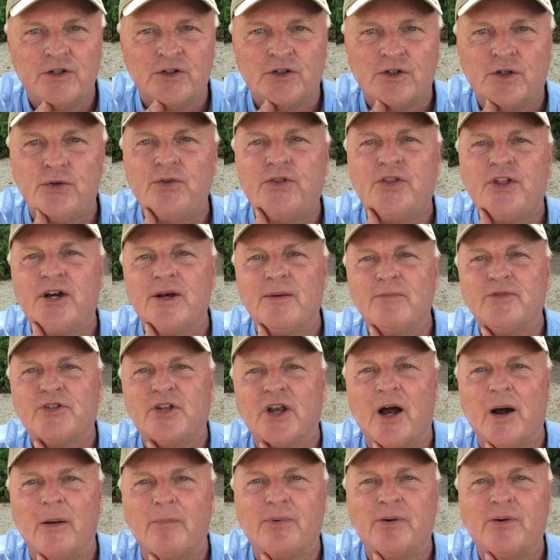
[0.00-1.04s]
two thumbs
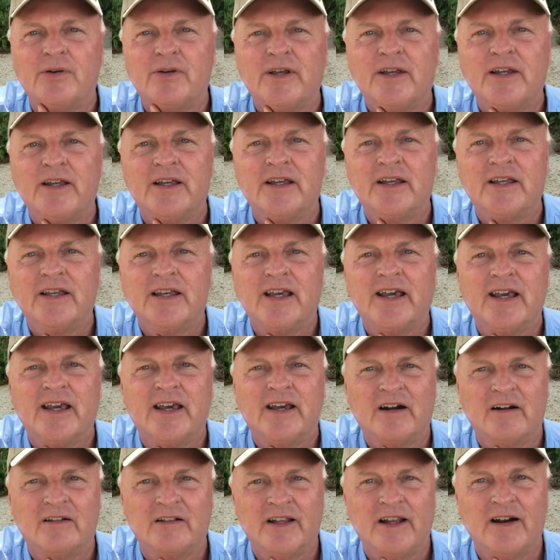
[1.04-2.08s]
up,
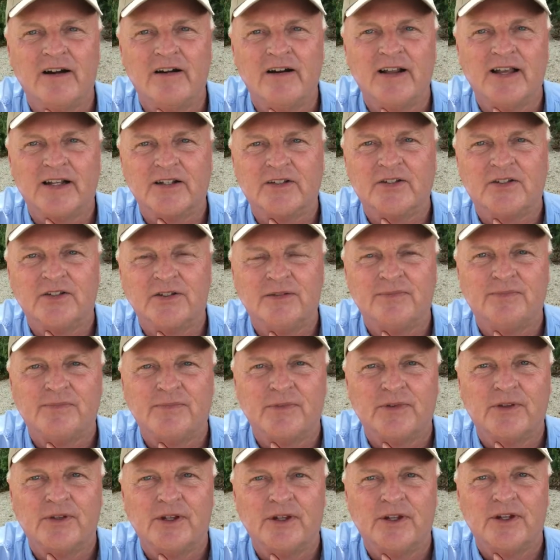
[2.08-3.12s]
at our larynx.
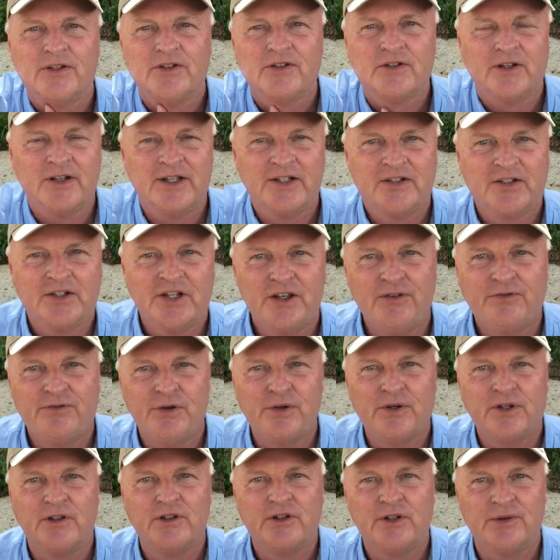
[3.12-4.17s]
So let's see if
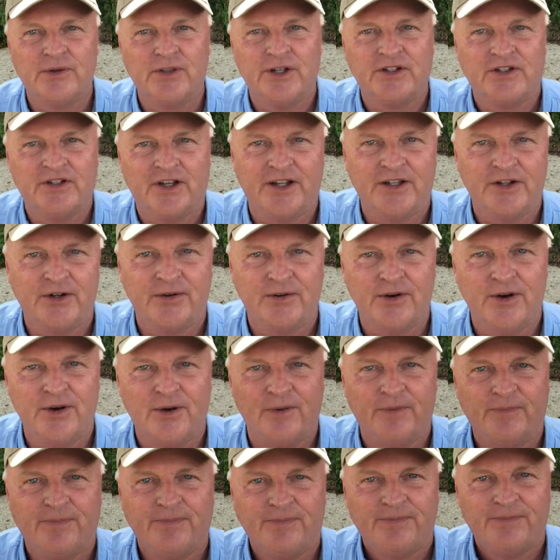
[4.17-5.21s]
you can do this on your
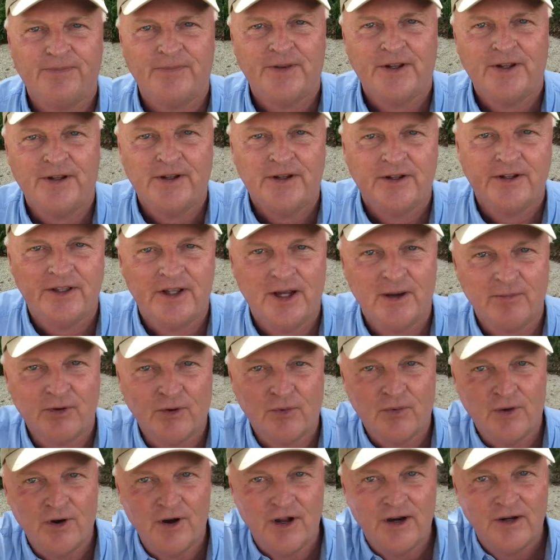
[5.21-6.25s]
own. Number
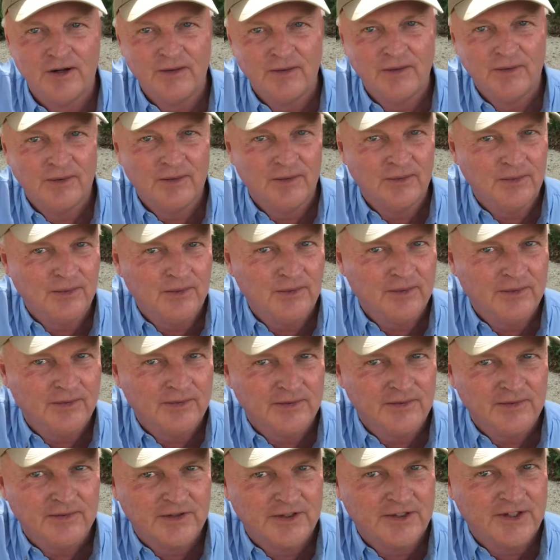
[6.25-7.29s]
one,
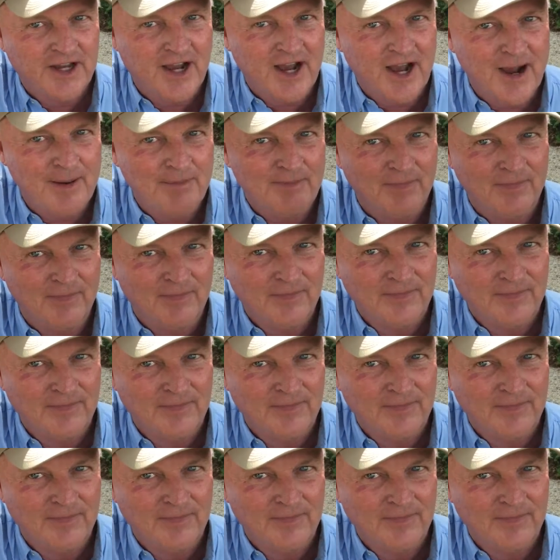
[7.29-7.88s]
top.